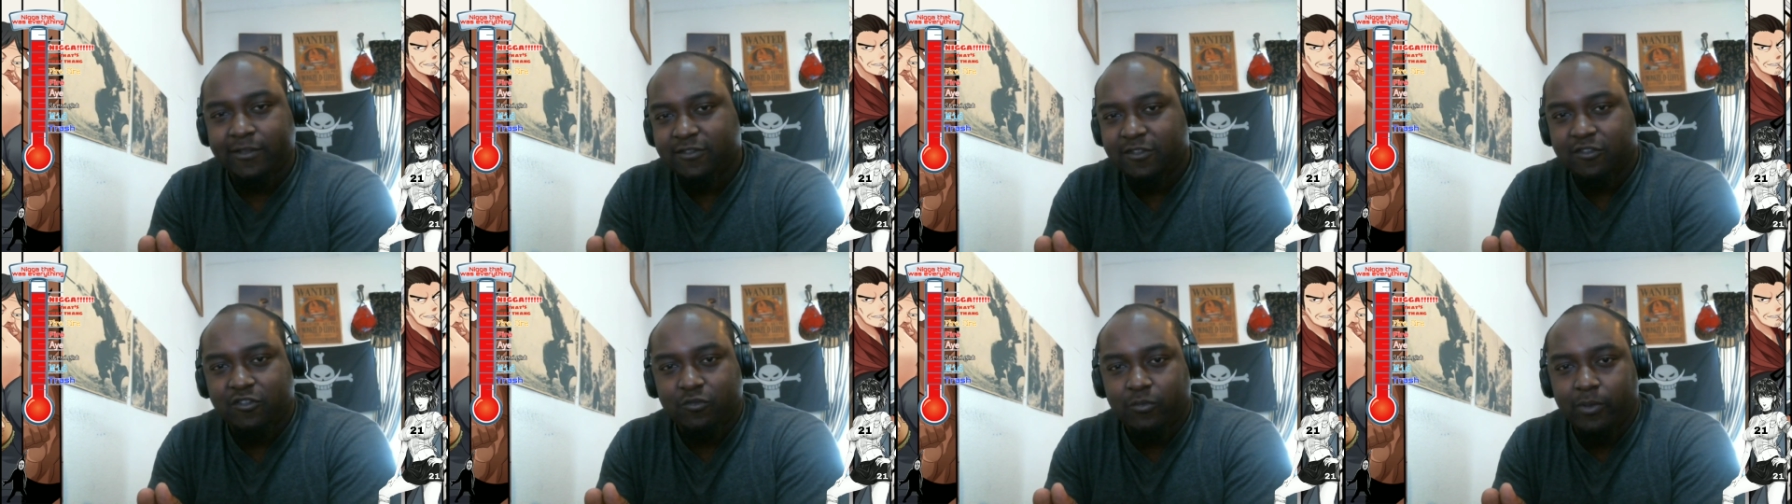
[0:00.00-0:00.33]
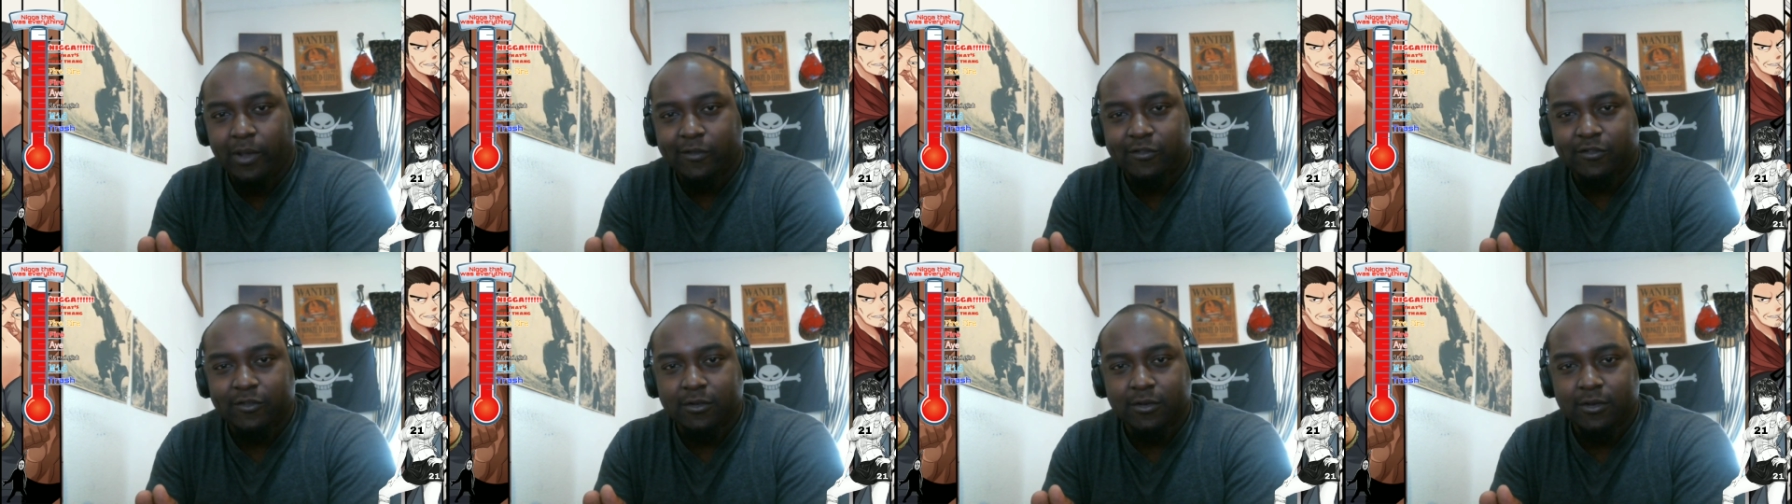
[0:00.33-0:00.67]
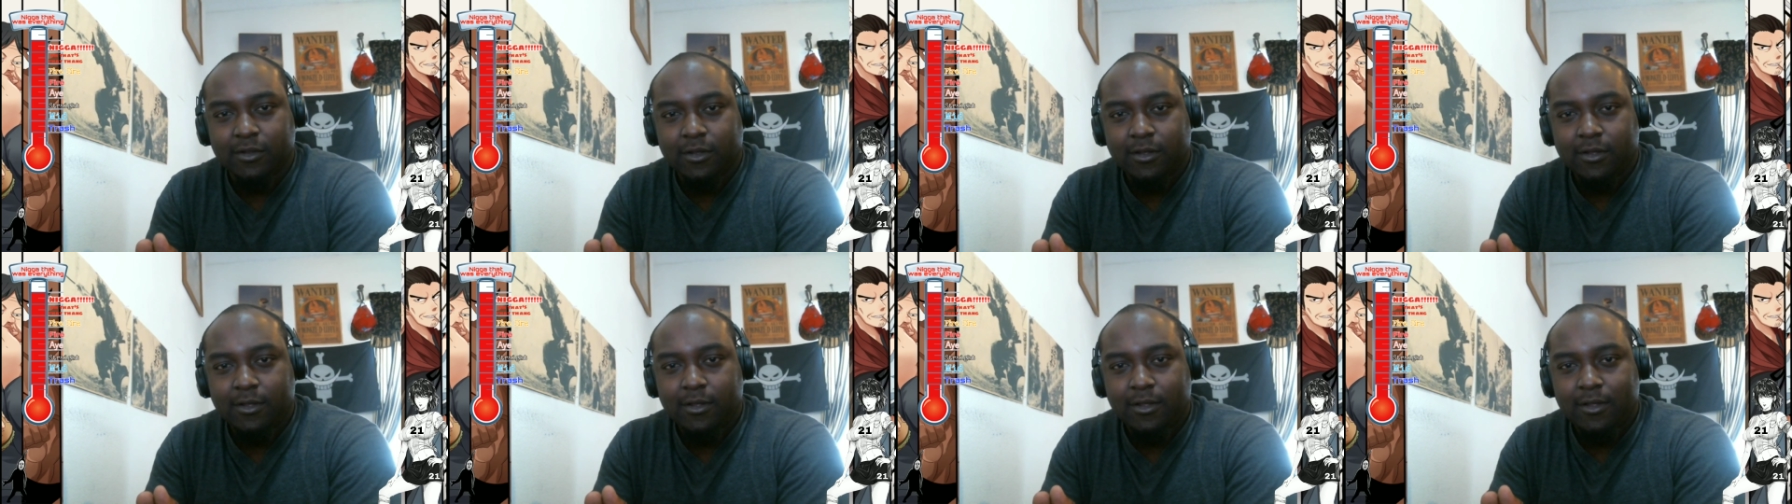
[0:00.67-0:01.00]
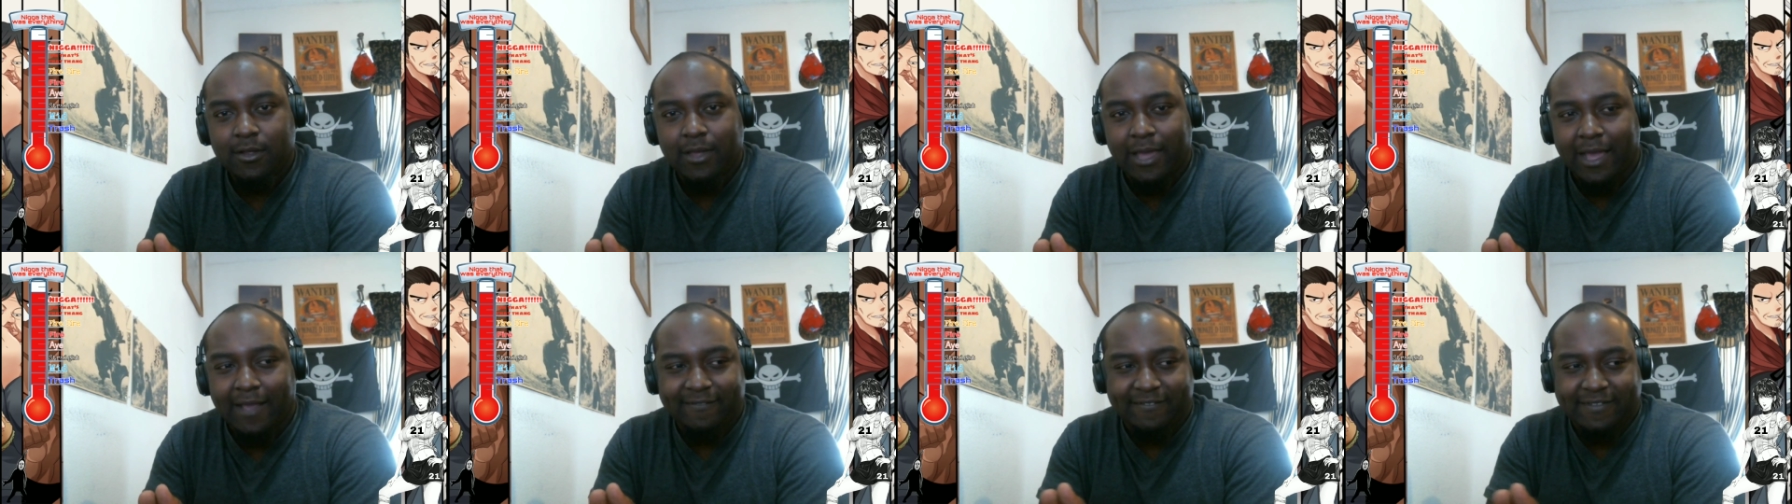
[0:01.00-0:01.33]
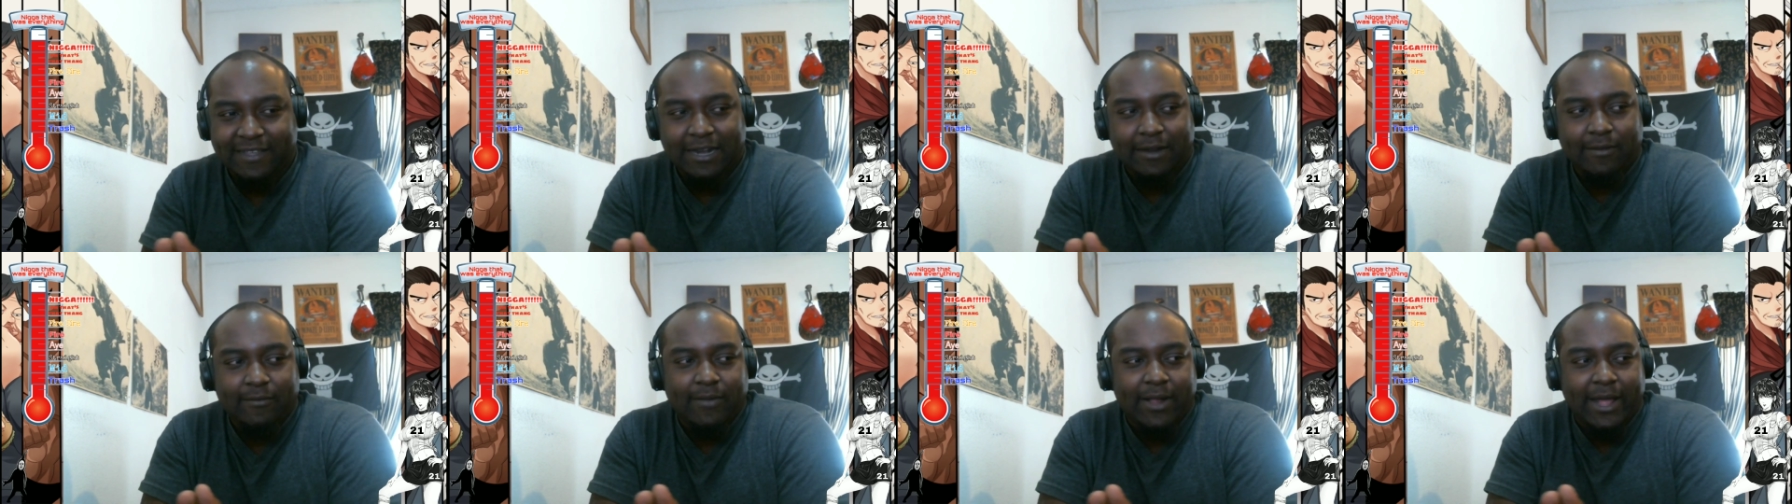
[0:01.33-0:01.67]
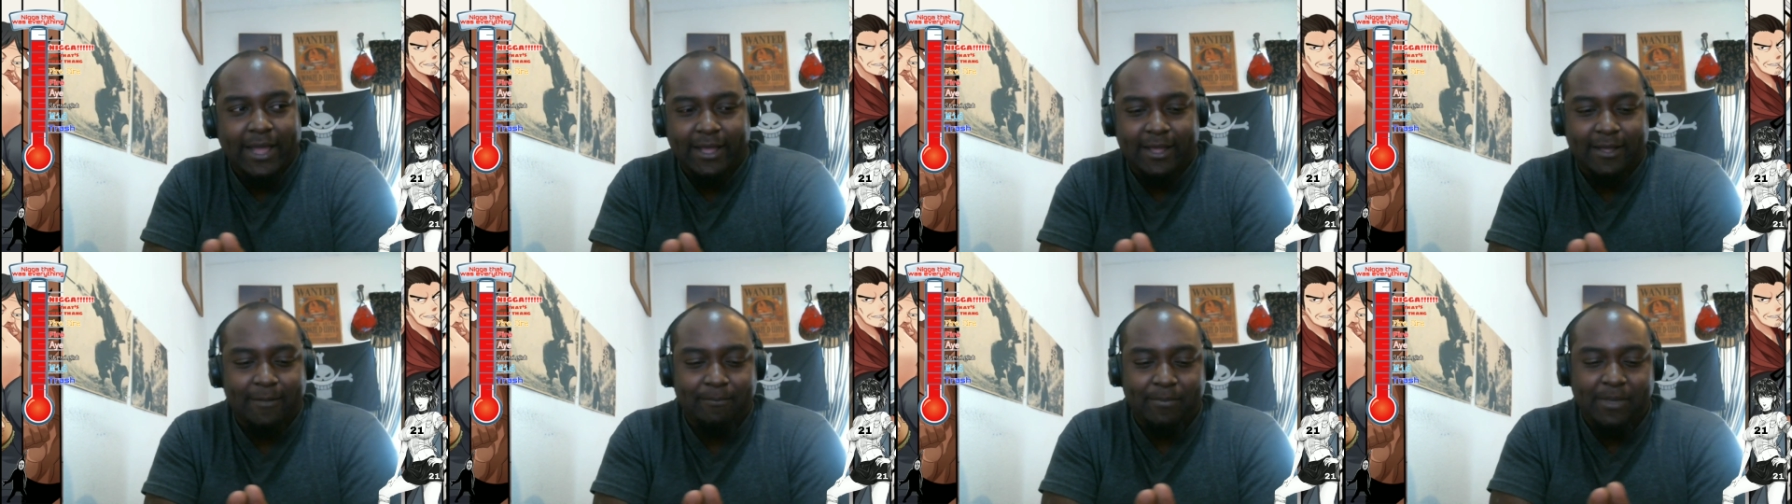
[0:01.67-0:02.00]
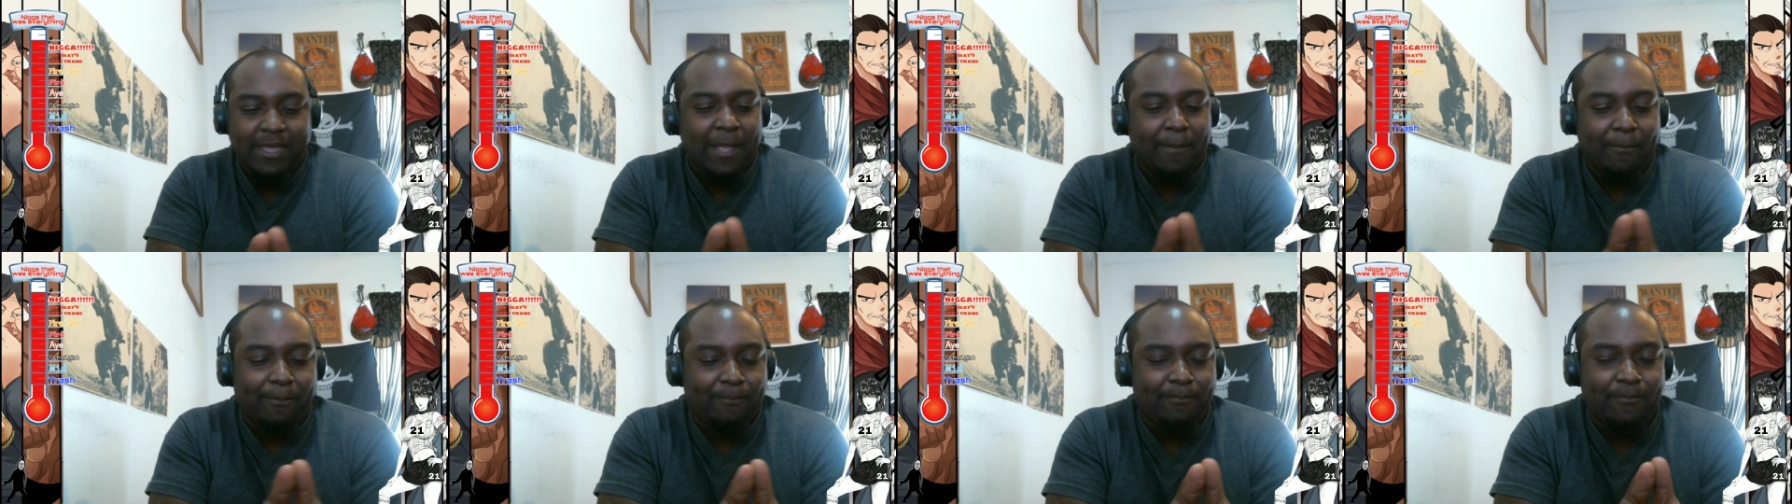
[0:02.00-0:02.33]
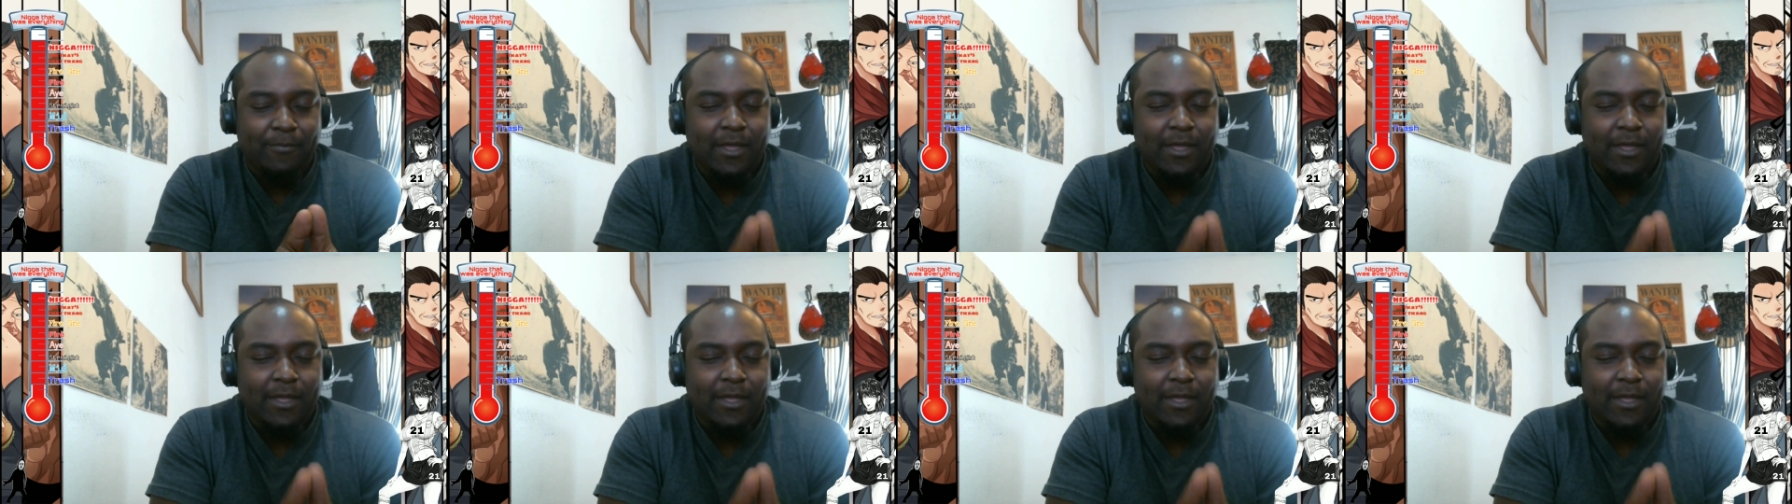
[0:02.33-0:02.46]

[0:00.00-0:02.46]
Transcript: situation instead of like being